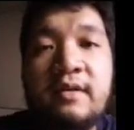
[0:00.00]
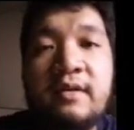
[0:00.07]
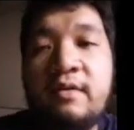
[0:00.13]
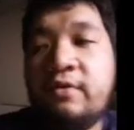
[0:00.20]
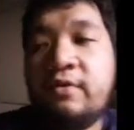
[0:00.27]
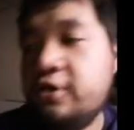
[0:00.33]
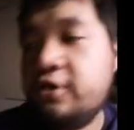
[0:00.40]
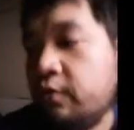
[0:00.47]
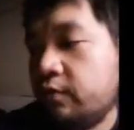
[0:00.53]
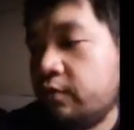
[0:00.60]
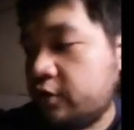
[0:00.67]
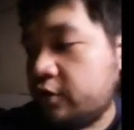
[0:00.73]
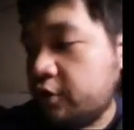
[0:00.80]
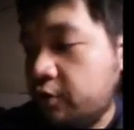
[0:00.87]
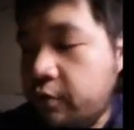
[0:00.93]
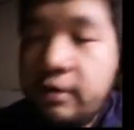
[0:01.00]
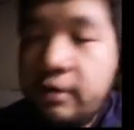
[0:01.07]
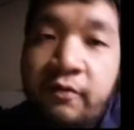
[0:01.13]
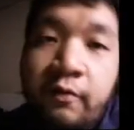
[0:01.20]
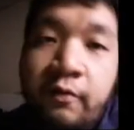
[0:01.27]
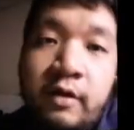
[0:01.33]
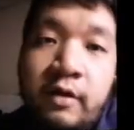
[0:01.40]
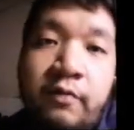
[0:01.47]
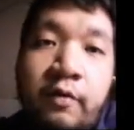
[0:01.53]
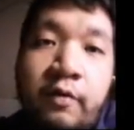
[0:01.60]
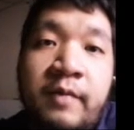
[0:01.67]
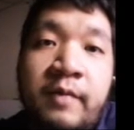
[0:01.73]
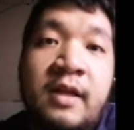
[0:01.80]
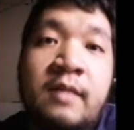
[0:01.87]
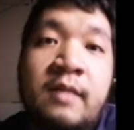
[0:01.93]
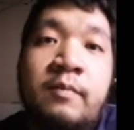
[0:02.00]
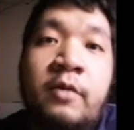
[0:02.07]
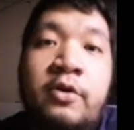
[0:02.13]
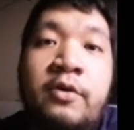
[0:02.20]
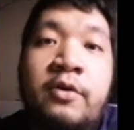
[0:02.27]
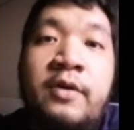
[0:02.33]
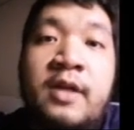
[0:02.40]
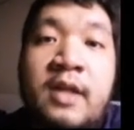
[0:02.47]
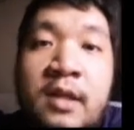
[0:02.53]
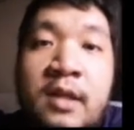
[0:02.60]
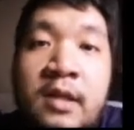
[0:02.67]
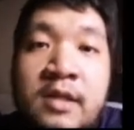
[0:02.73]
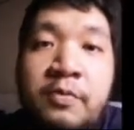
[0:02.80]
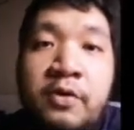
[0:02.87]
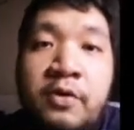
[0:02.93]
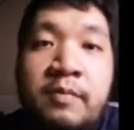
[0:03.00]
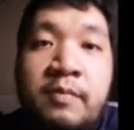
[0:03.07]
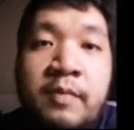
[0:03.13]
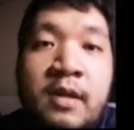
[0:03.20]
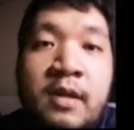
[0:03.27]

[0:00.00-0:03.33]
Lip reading: We're sure we're at the 44-minute mark already at this point, but